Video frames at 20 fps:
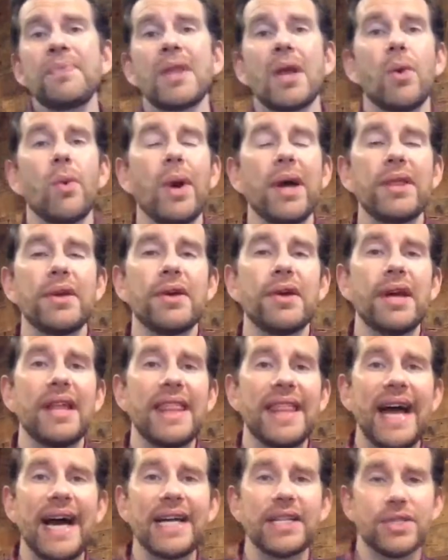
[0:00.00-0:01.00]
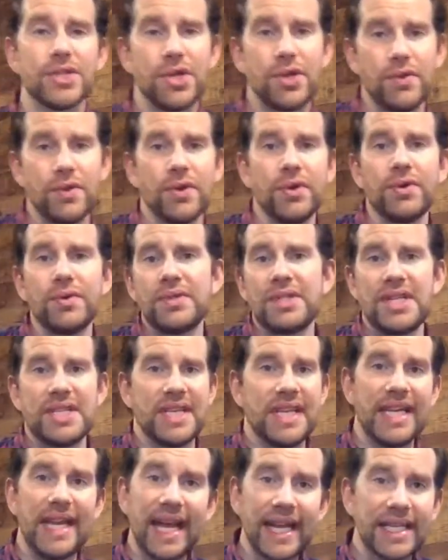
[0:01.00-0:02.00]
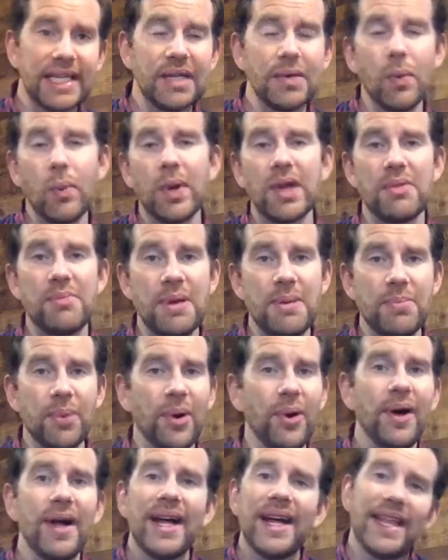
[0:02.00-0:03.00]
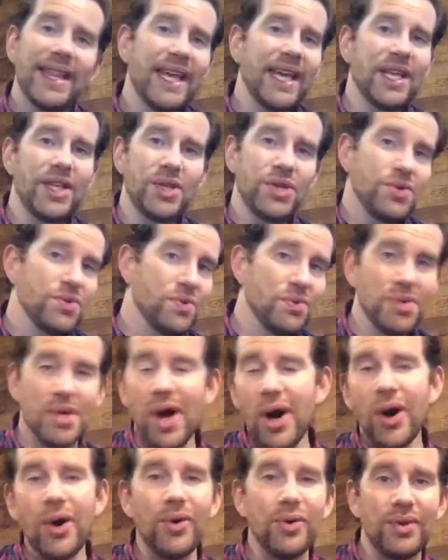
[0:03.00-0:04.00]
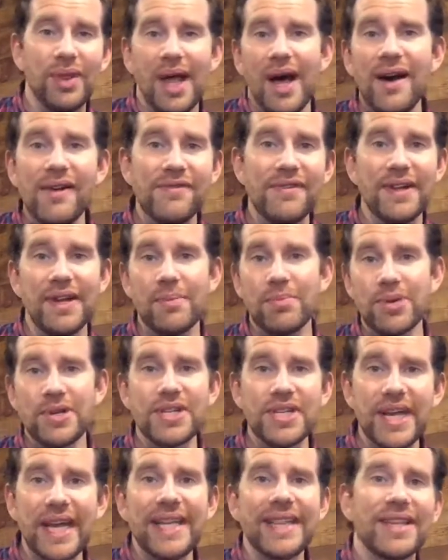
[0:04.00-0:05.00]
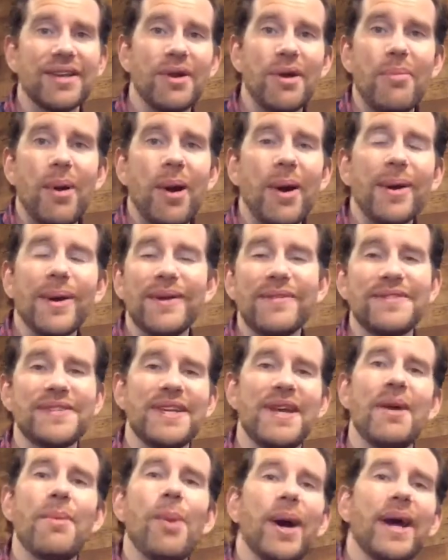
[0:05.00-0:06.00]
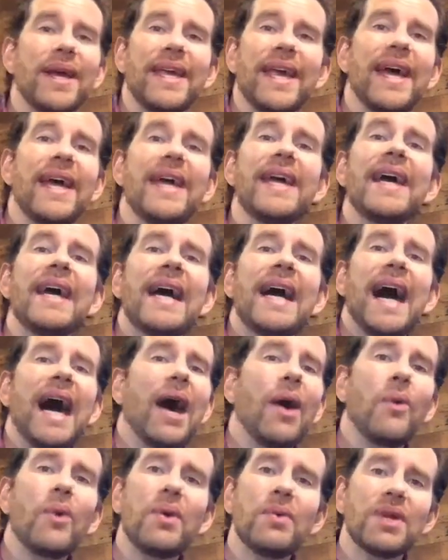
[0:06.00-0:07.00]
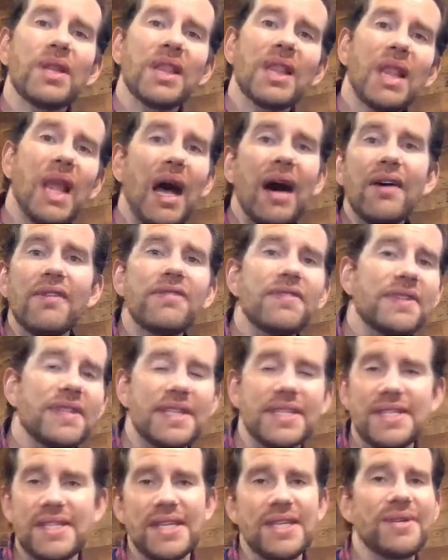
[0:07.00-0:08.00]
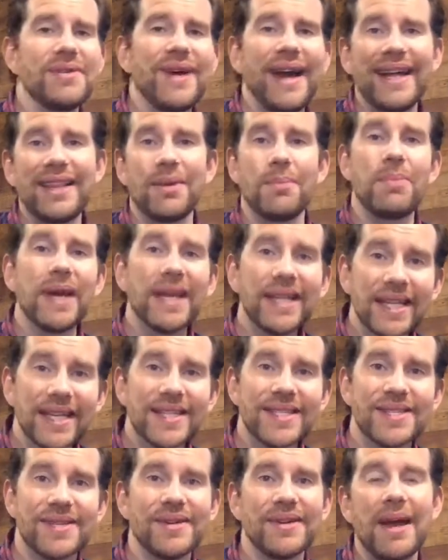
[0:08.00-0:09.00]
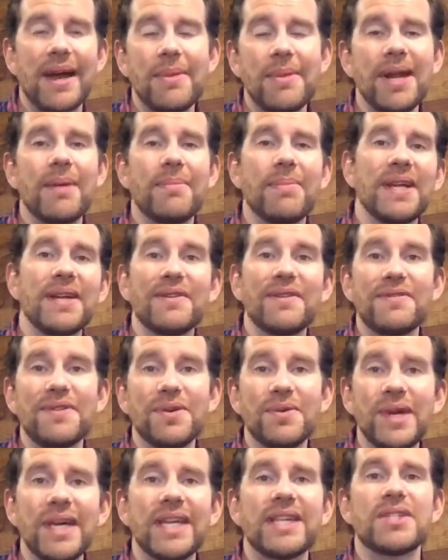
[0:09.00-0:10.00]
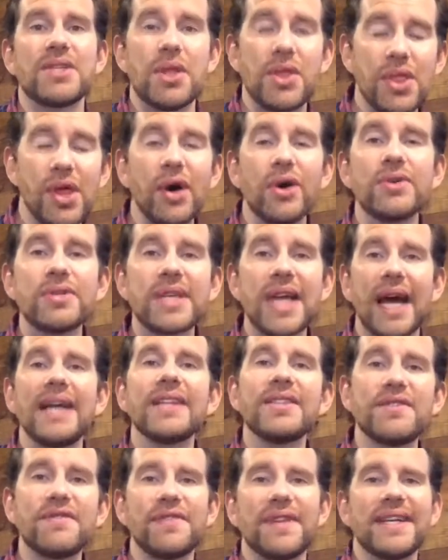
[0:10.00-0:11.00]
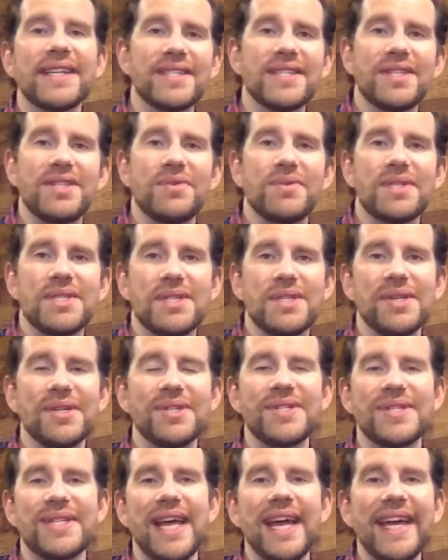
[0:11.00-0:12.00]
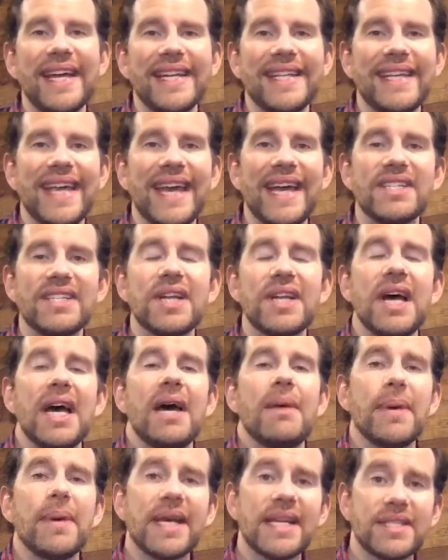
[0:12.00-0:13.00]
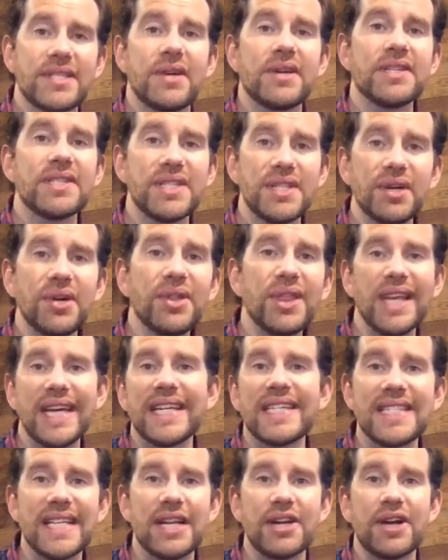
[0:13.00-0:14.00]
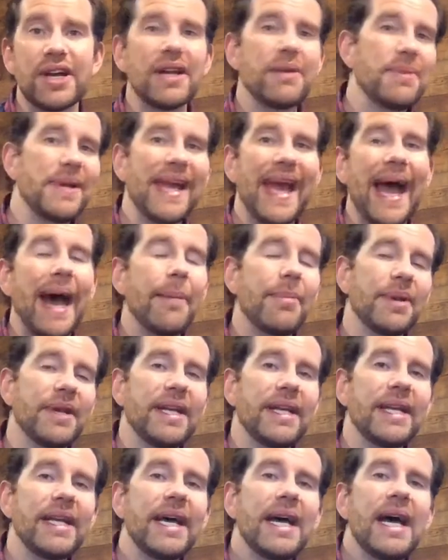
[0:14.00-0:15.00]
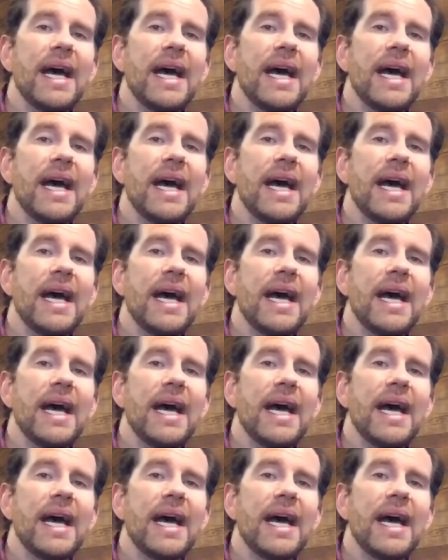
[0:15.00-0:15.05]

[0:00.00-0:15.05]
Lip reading: whether that's through just connecting with people that you know, love, and appreciate that are a part of CMYK. We would love to see you at the picnics that are coming up in a few weeks. Those kinds of things that you would still stay engaged, because there are still things that are going to be happening